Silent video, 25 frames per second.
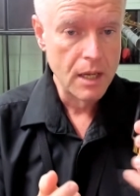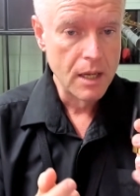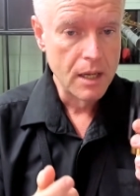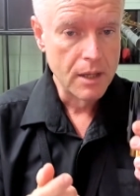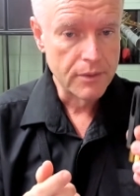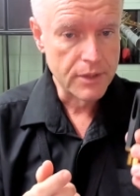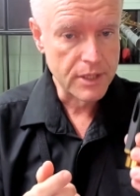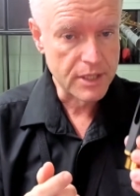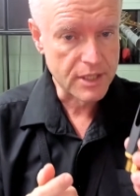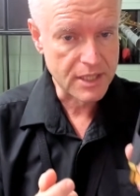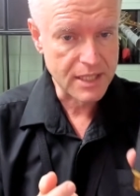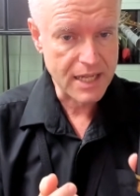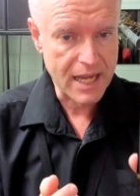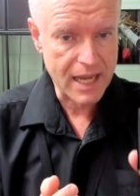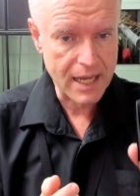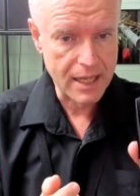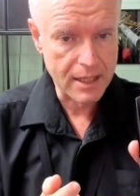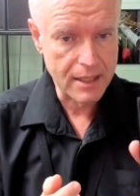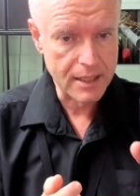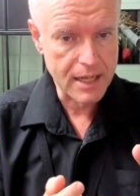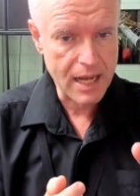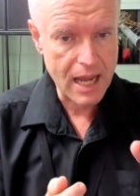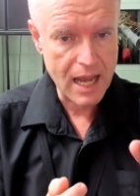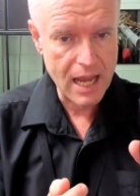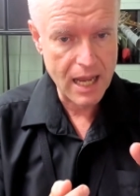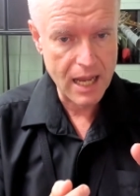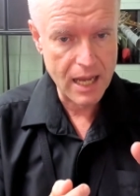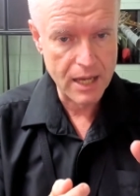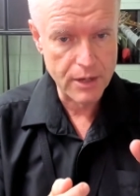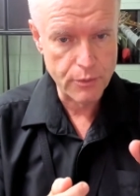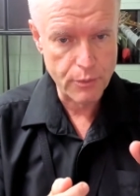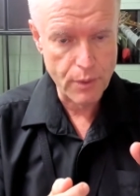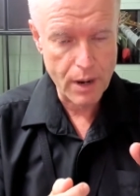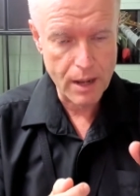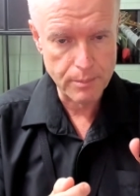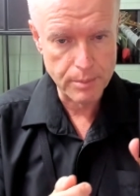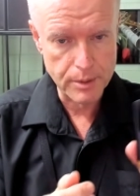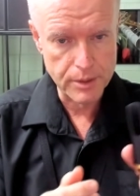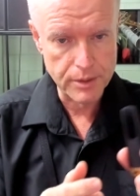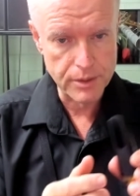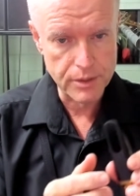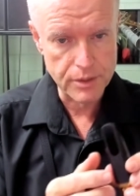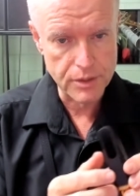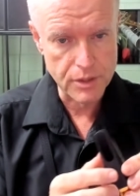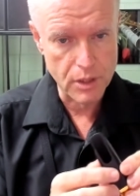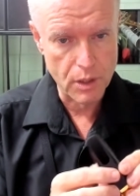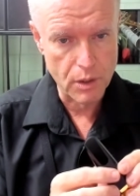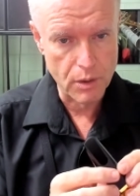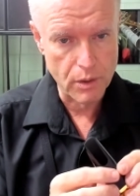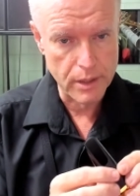the standard hard rubber
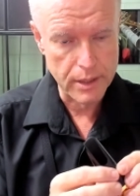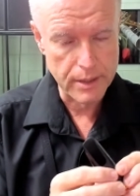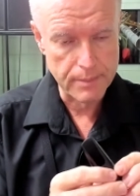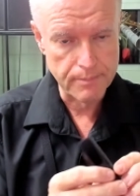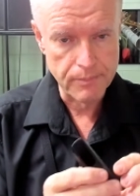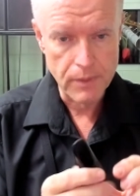design.